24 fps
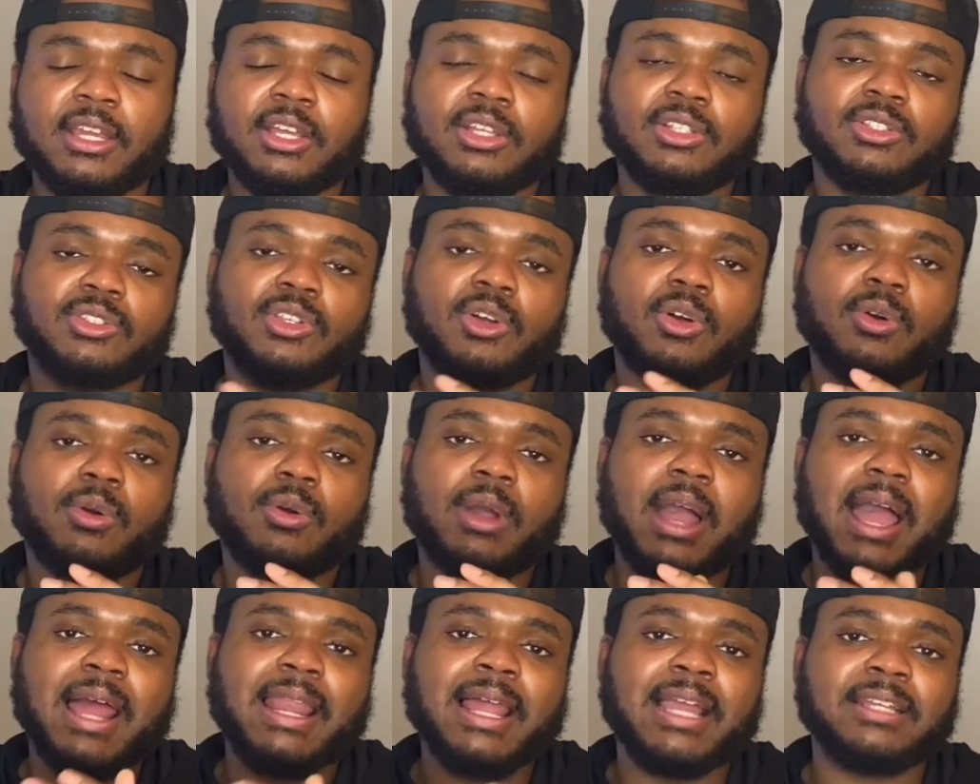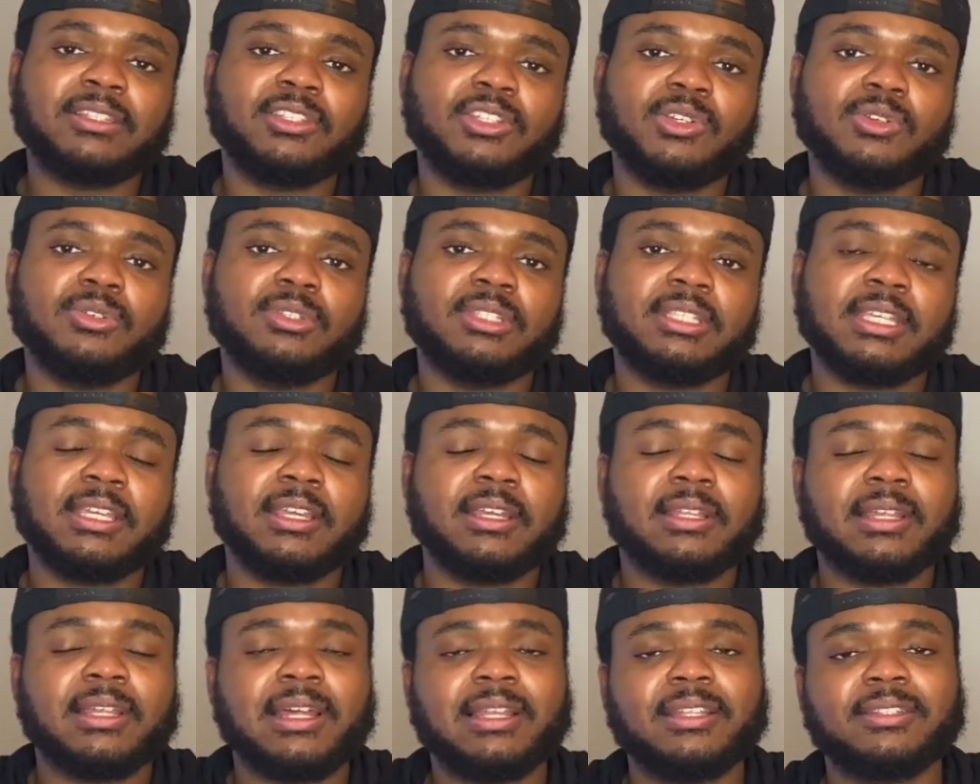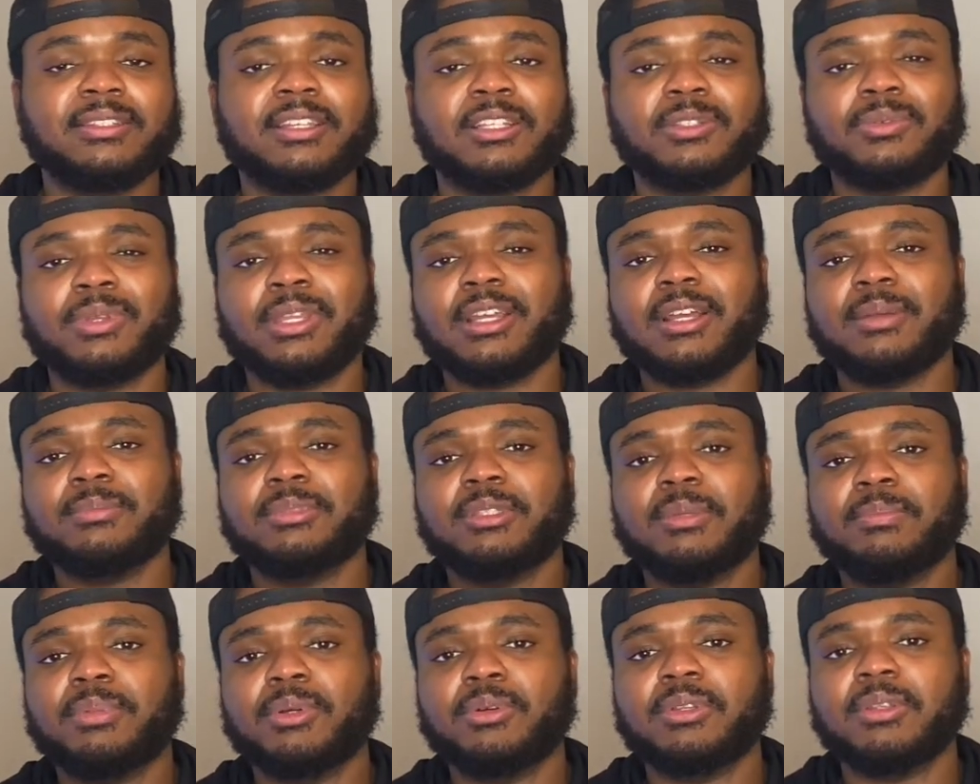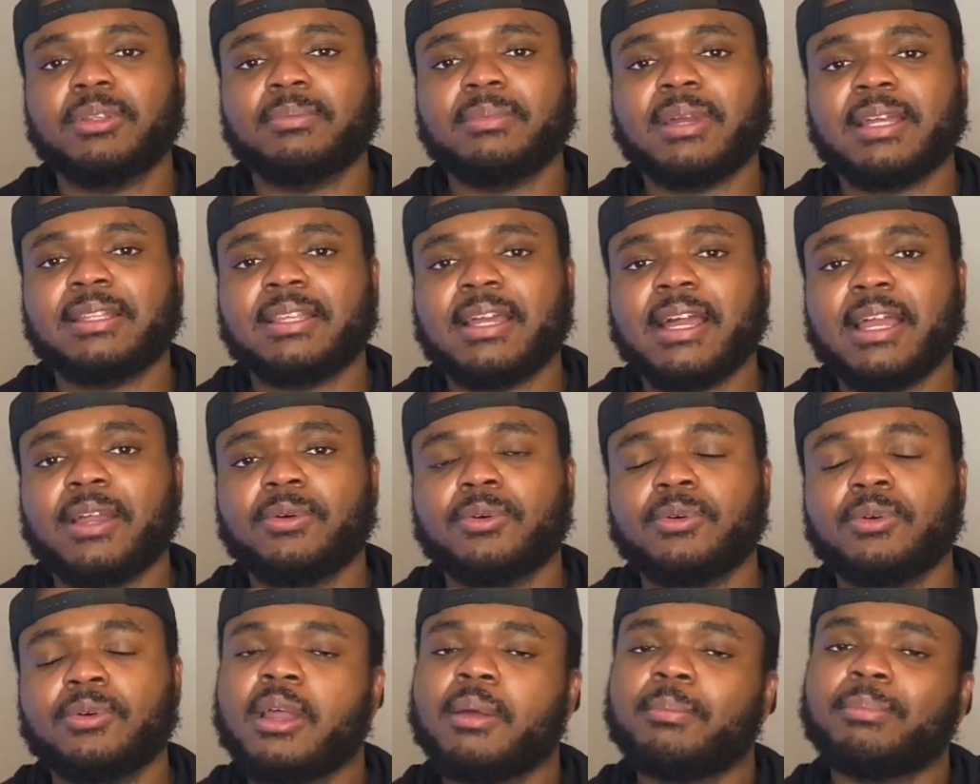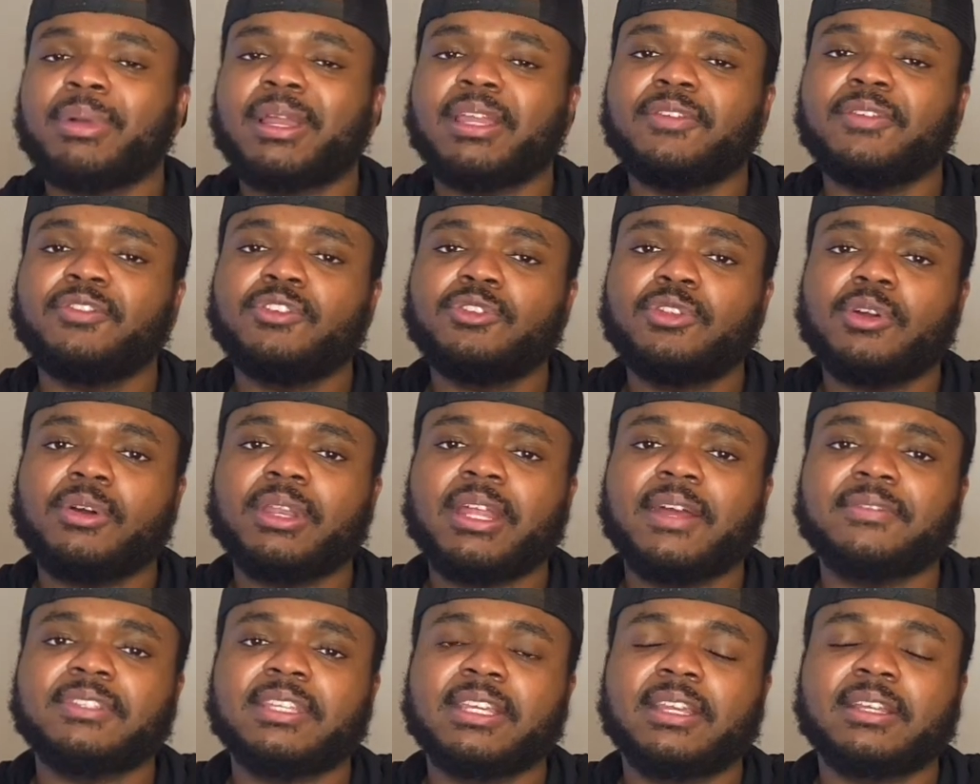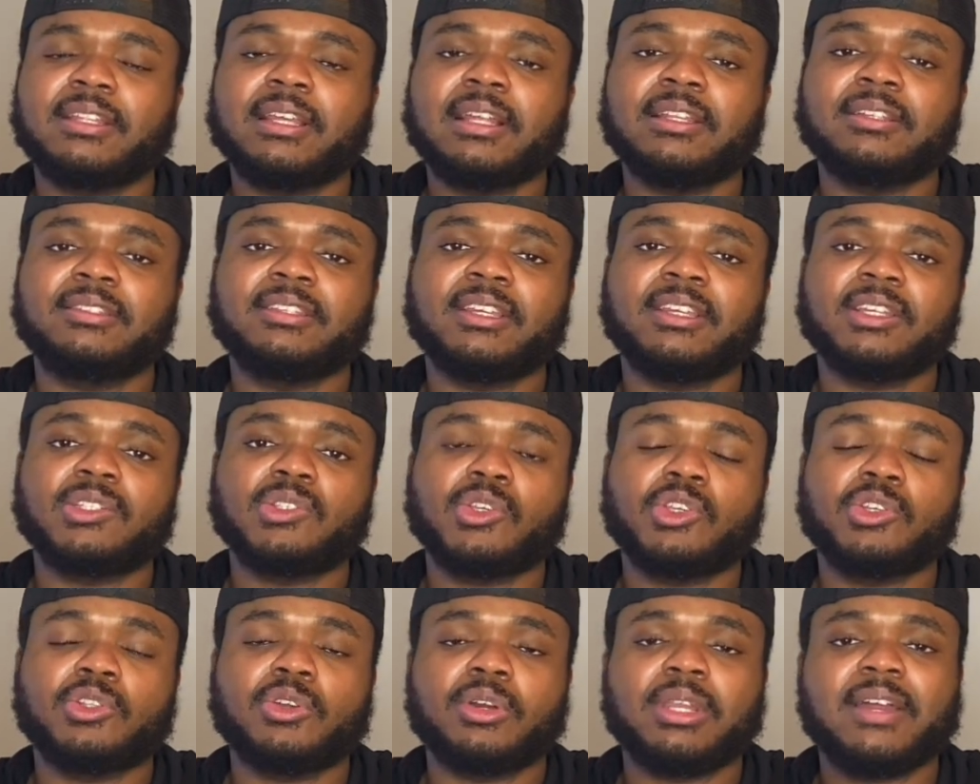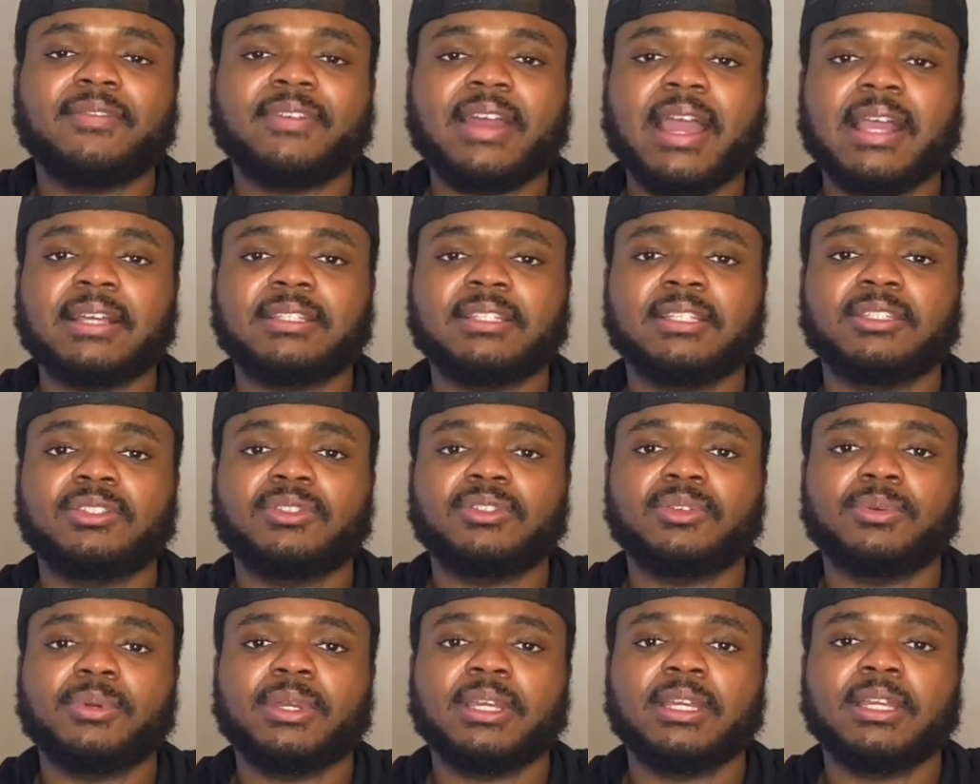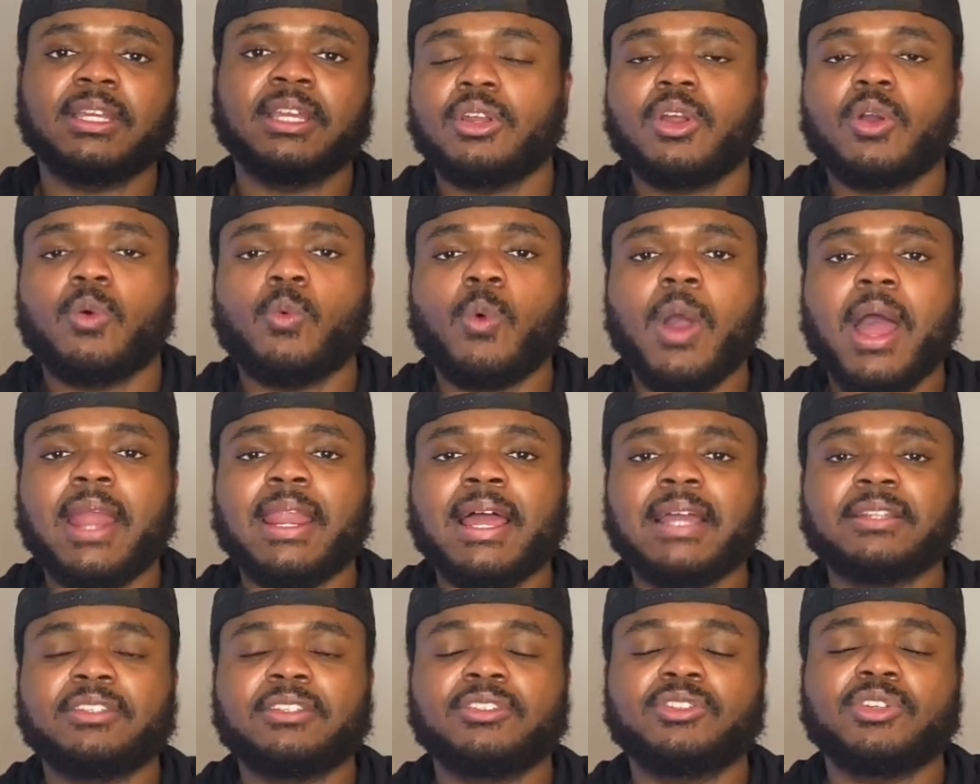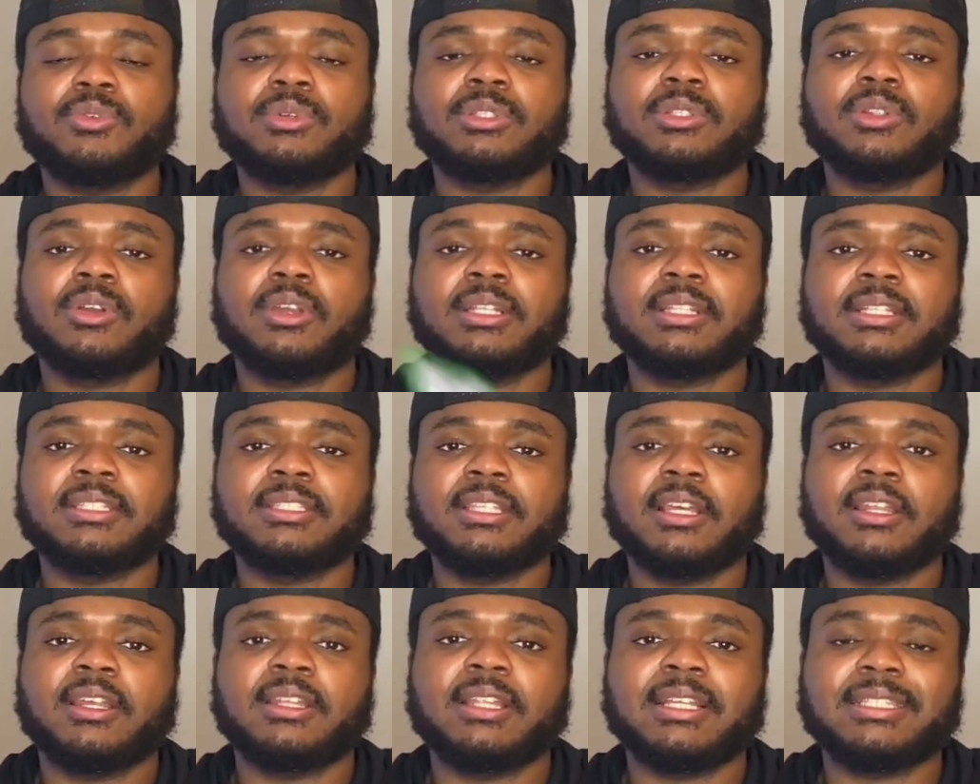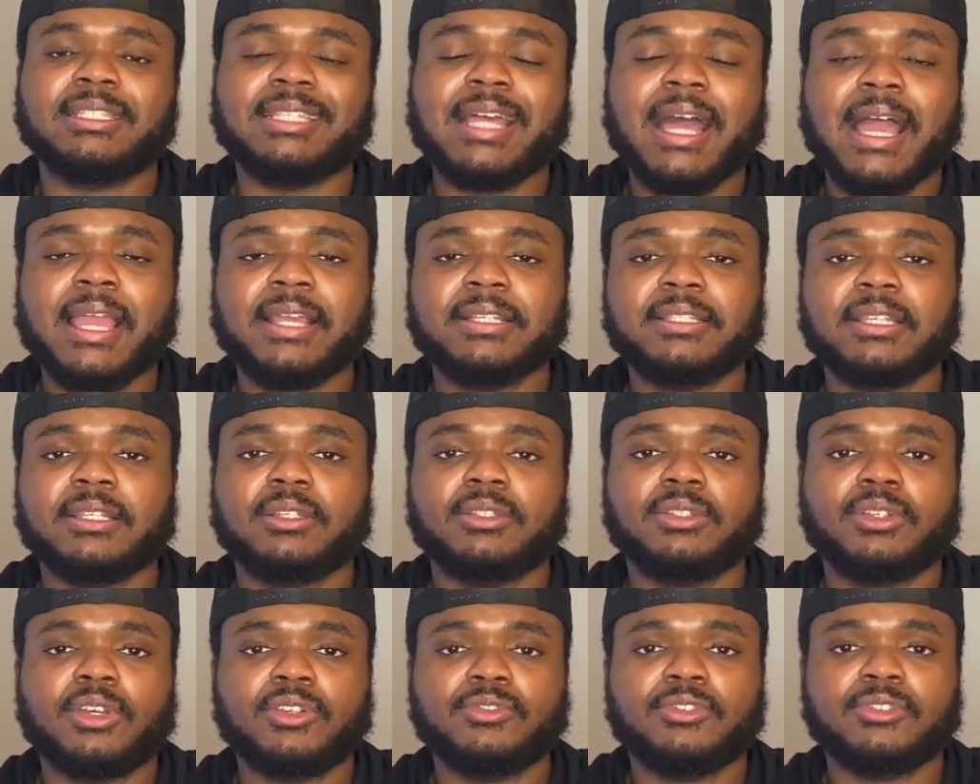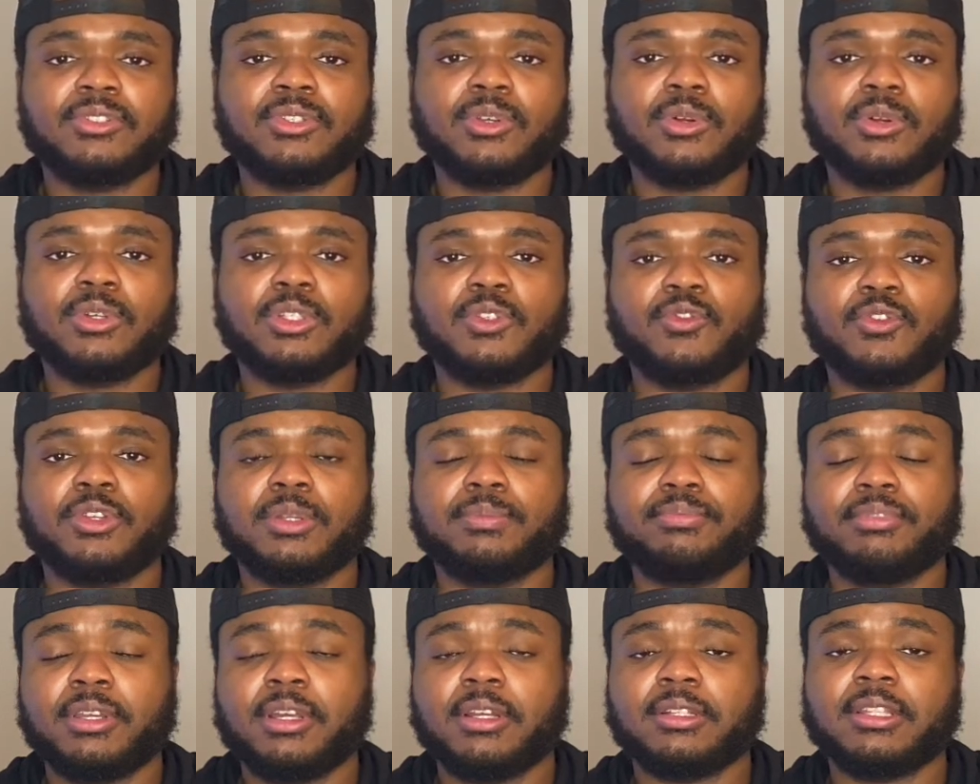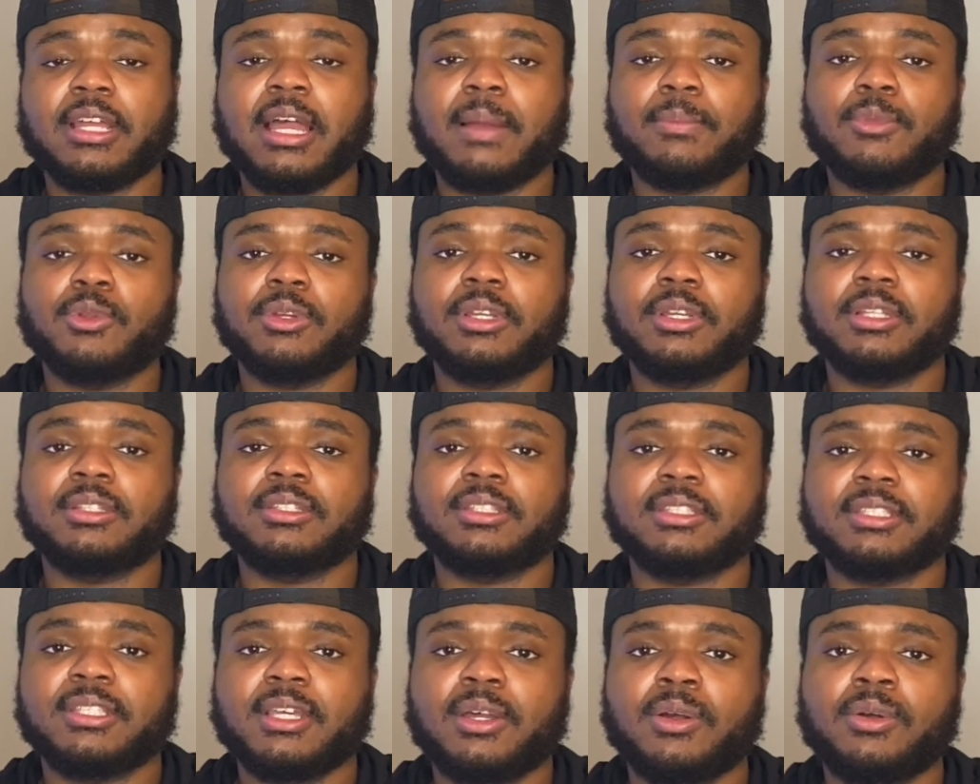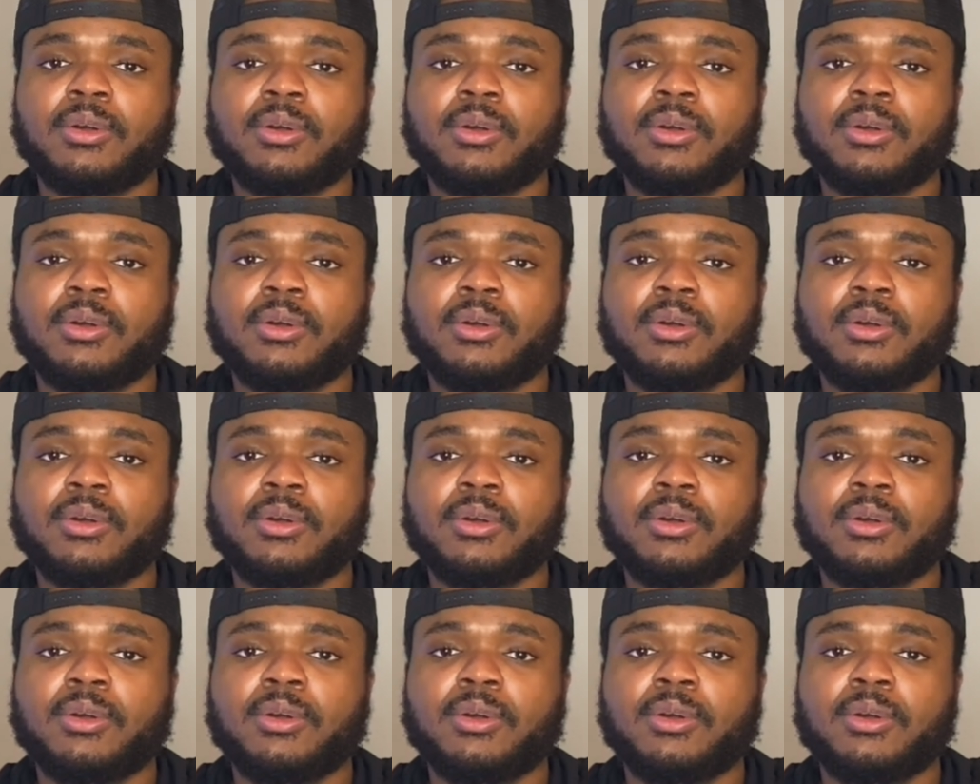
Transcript: So I like to use Zik Analytics when it comes to building my title, but if you don't have Zik Analytics or you don't have access to it, what I like to do is look at the seller that's highest in the search results for the product that I'm looking to sell,